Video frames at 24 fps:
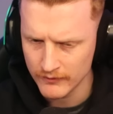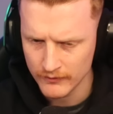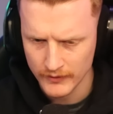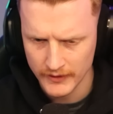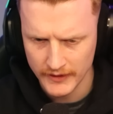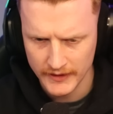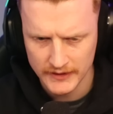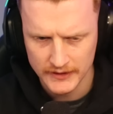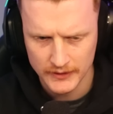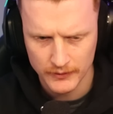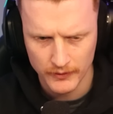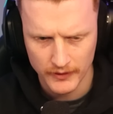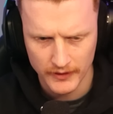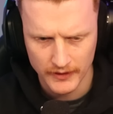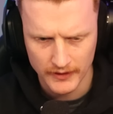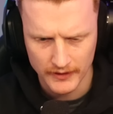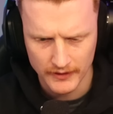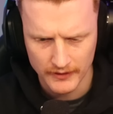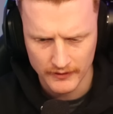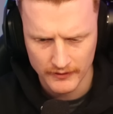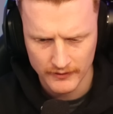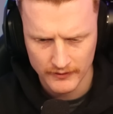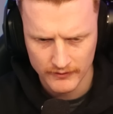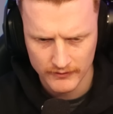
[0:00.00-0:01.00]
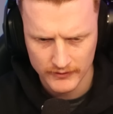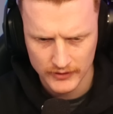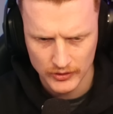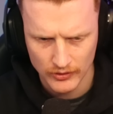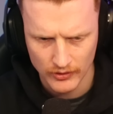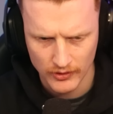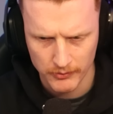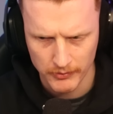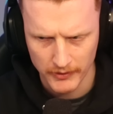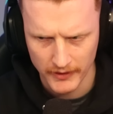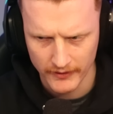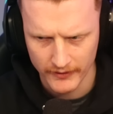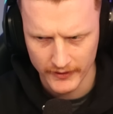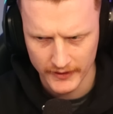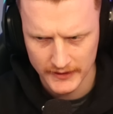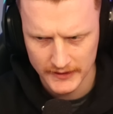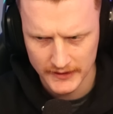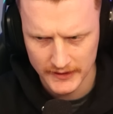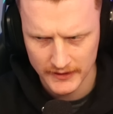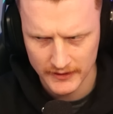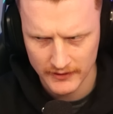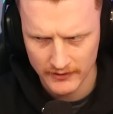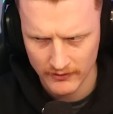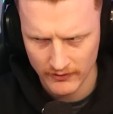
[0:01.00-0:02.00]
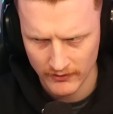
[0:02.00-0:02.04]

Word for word: We need to talk about this.